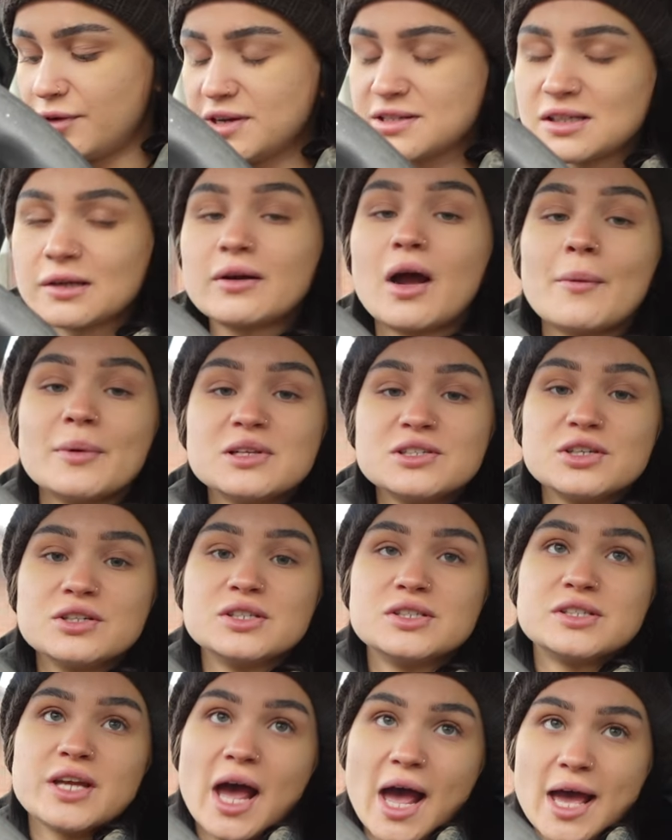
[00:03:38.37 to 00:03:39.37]
reason I'm coming to you
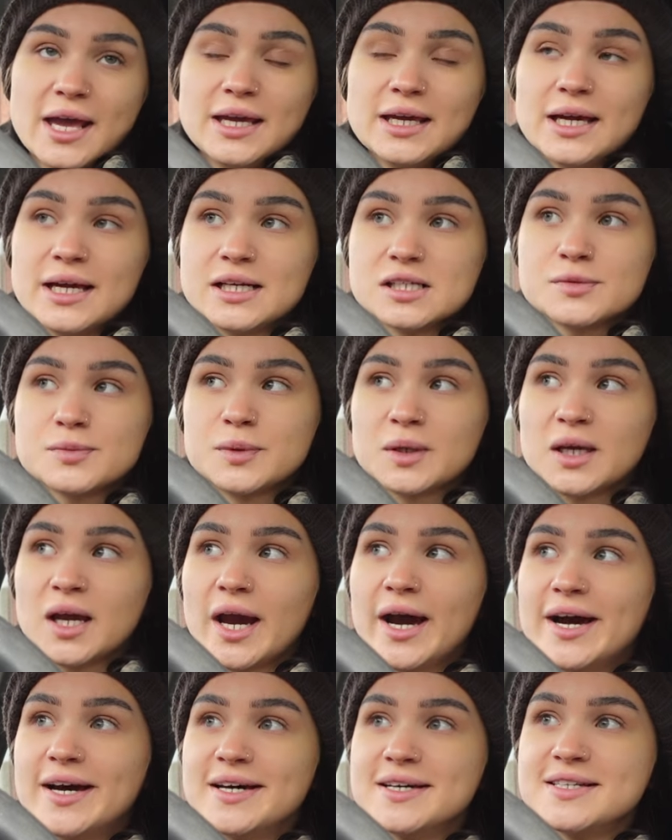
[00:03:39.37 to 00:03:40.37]
today is
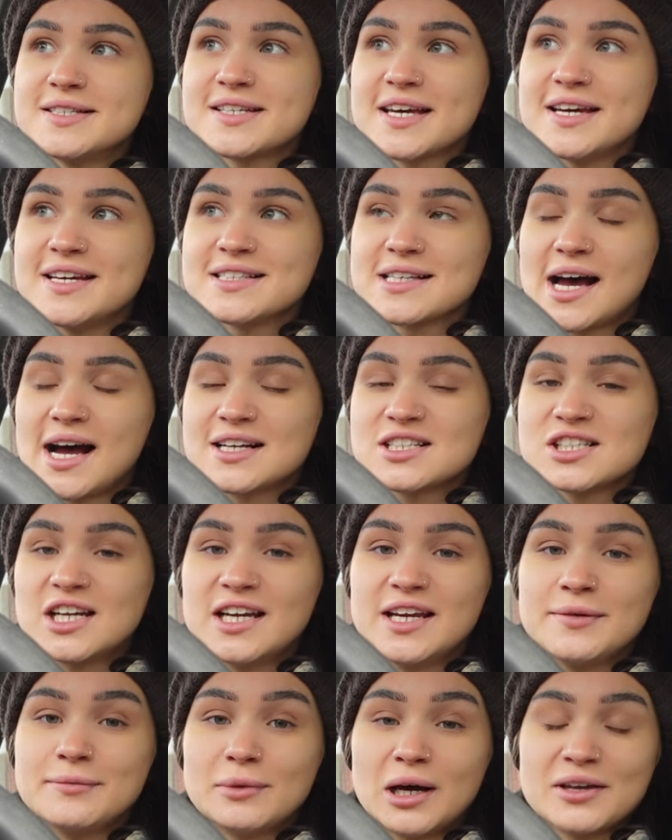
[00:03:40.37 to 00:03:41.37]
because it's
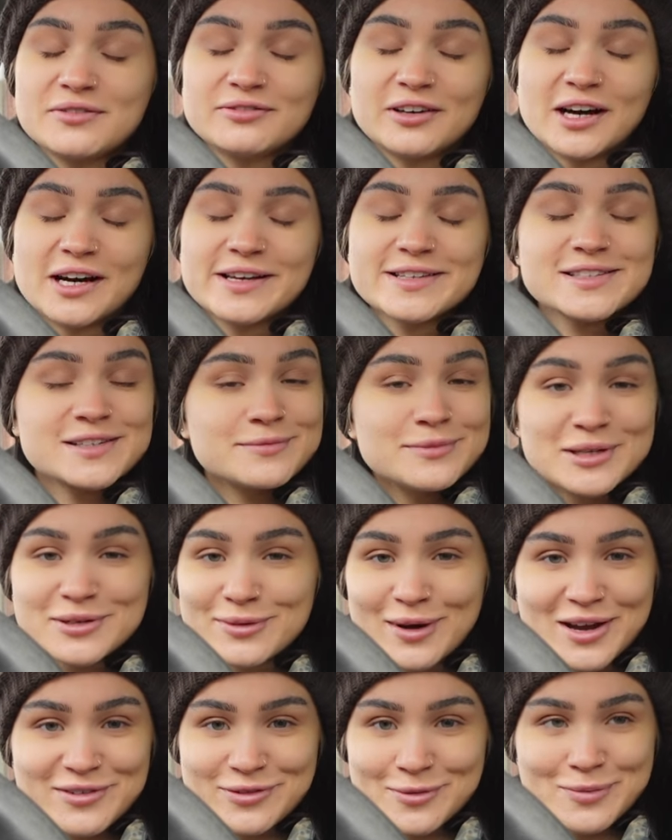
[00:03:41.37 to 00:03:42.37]
actually my first
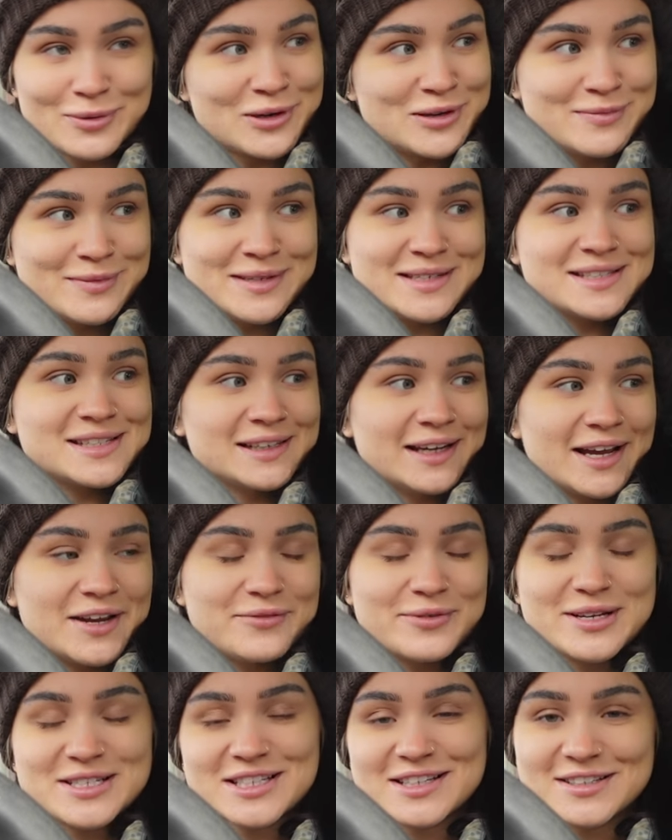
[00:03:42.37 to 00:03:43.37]
midwife appointment today,
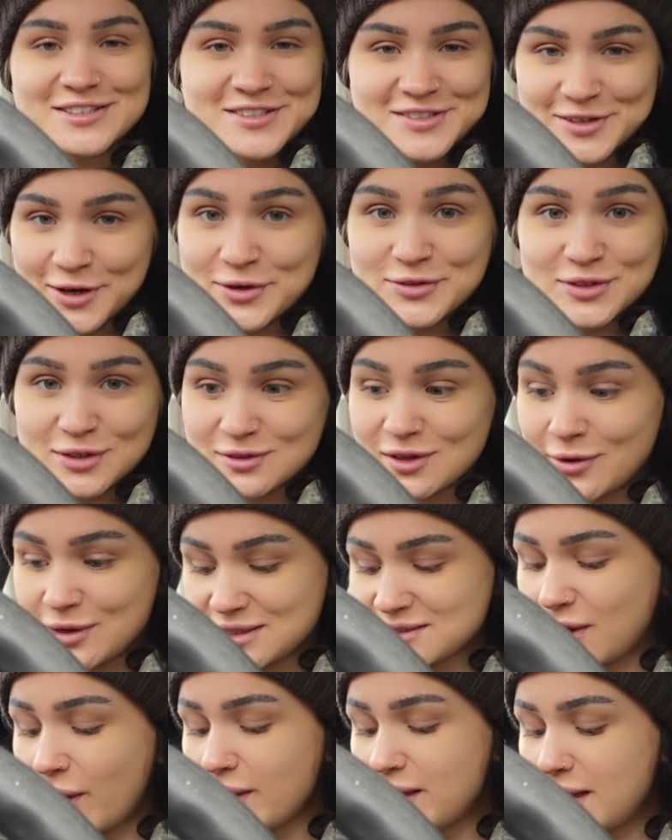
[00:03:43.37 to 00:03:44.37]
which is so, so, so
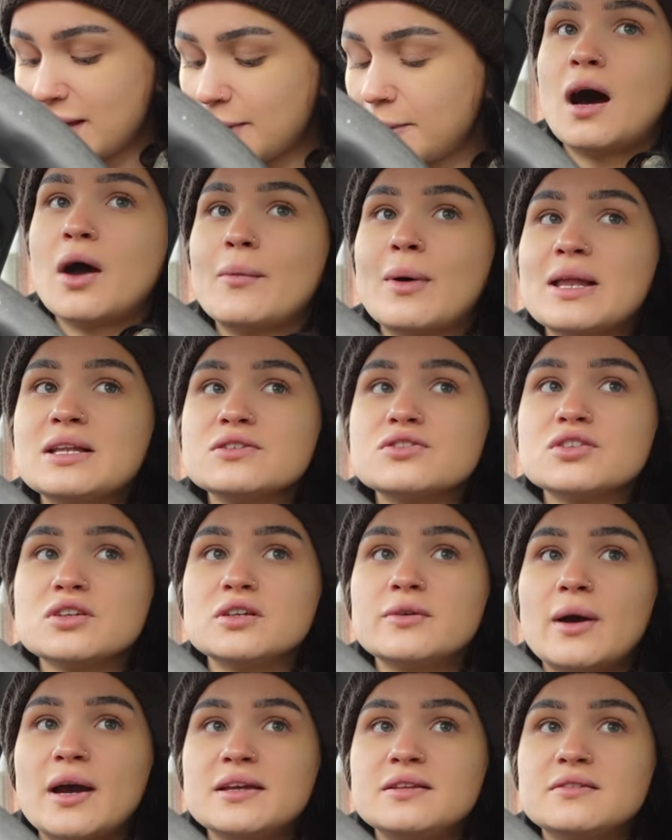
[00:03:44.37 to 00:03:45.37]
exciting. I went
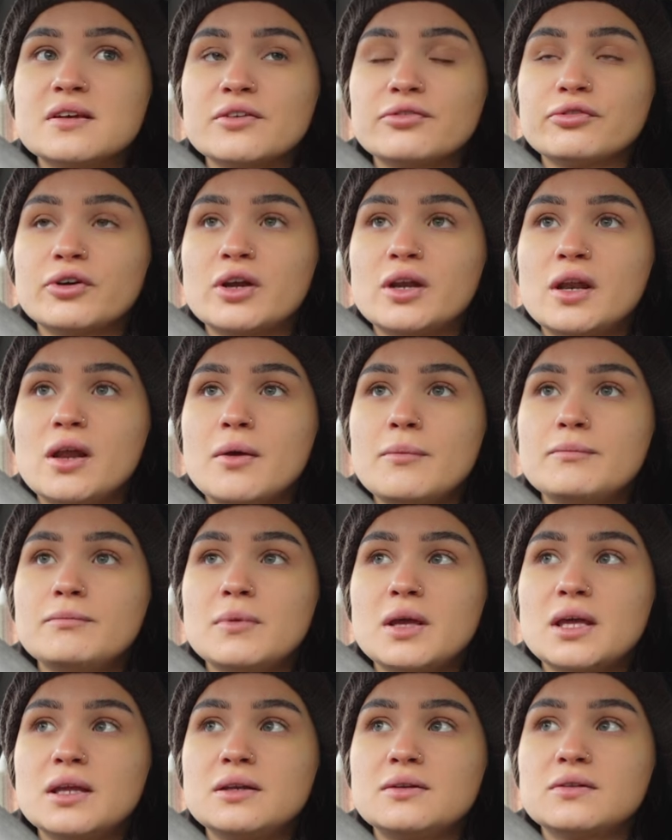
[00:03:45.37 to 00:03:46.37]
to a different
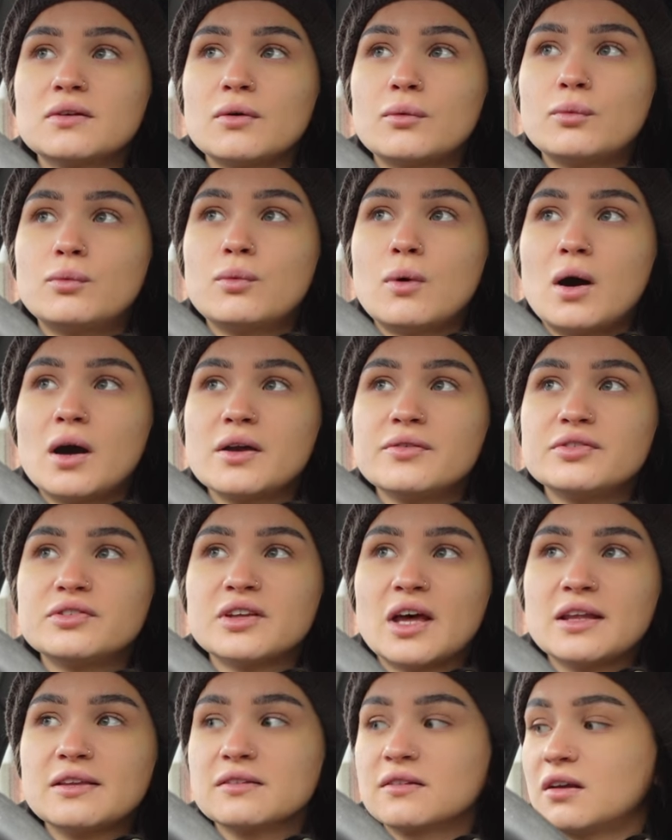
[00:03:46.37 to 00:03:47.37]
midwife
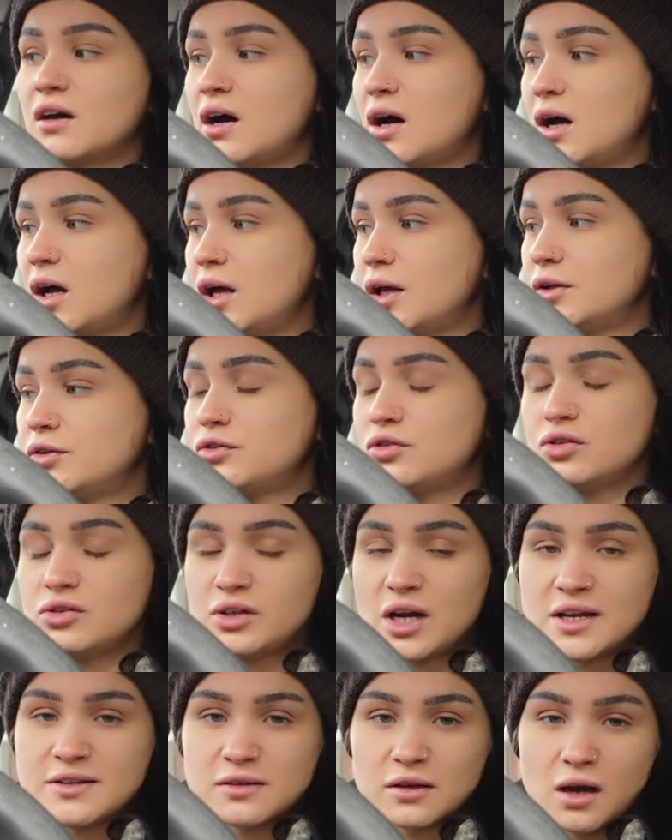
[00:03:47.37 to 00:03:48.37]
centre 2
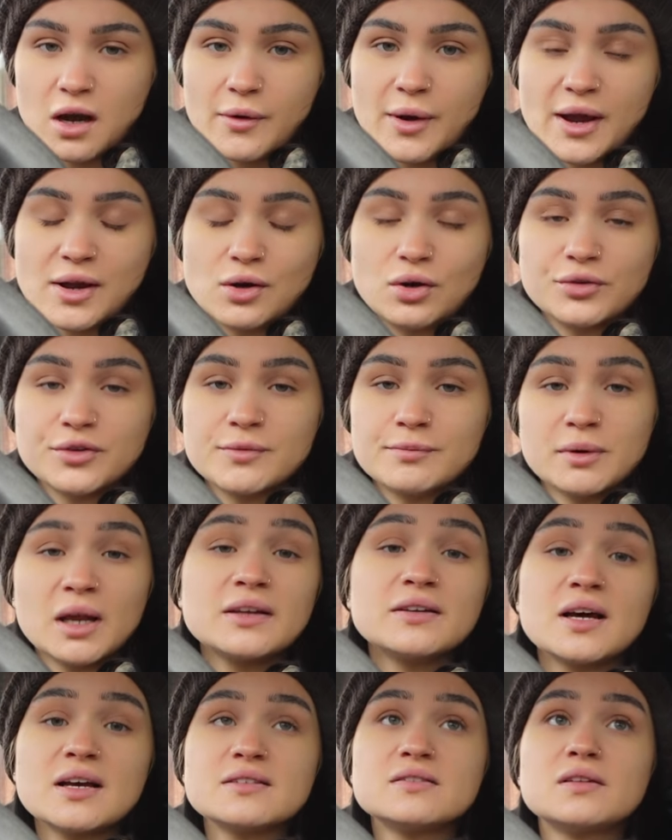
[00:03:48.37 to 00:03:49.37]
days ago and got some
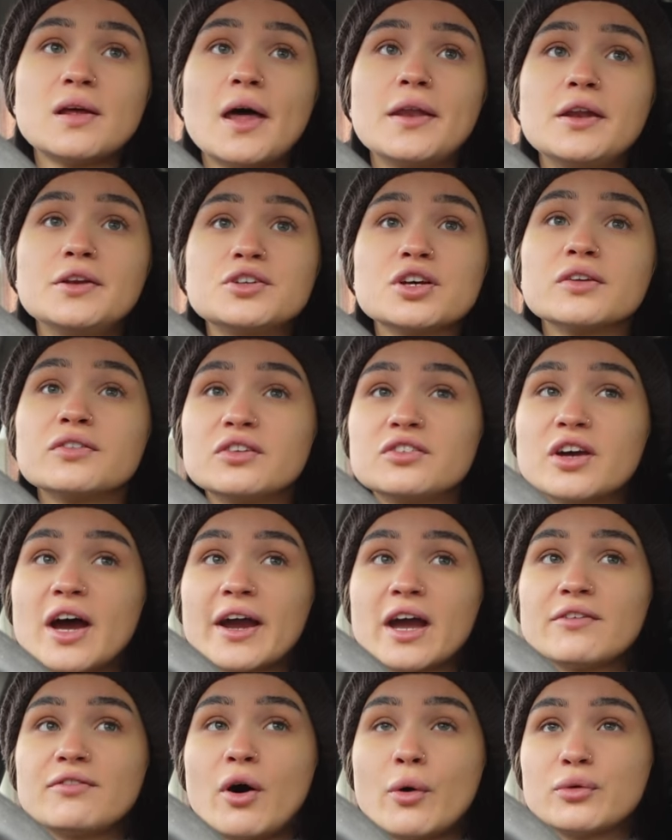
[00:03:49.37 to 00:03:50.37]
blood tests done just to
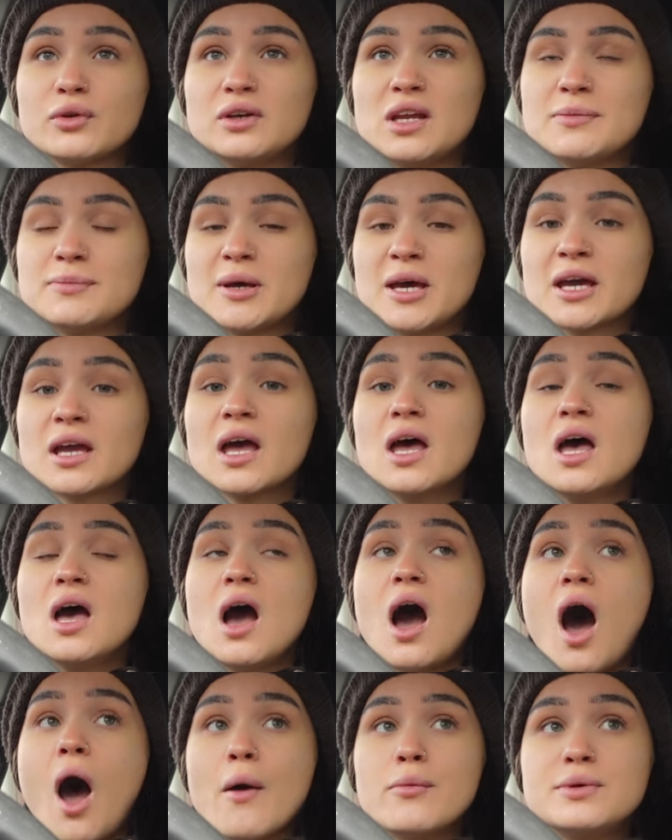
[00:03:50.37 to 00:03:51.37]
check if I was anemic.
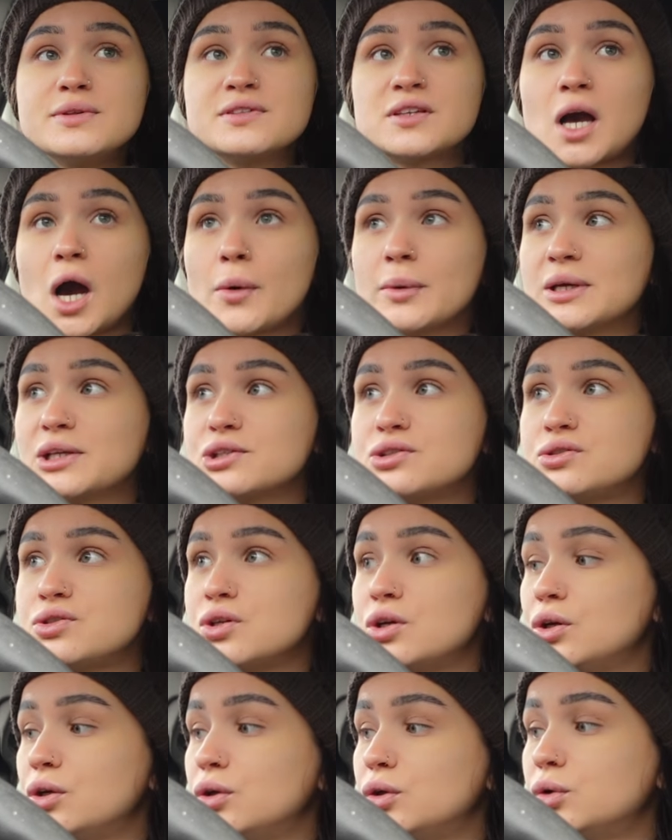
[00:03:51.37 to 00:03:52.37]
I was going
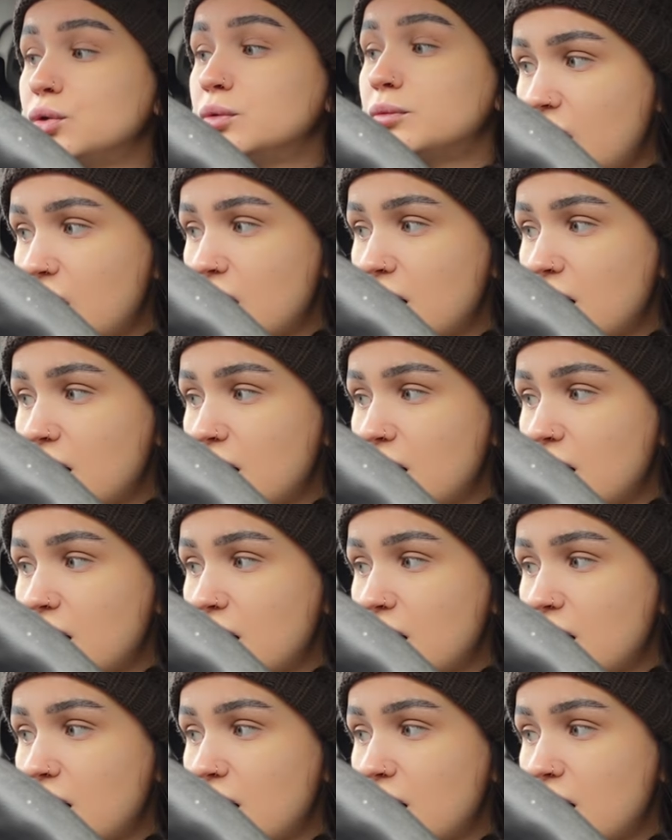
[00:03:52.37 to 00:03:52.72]
to,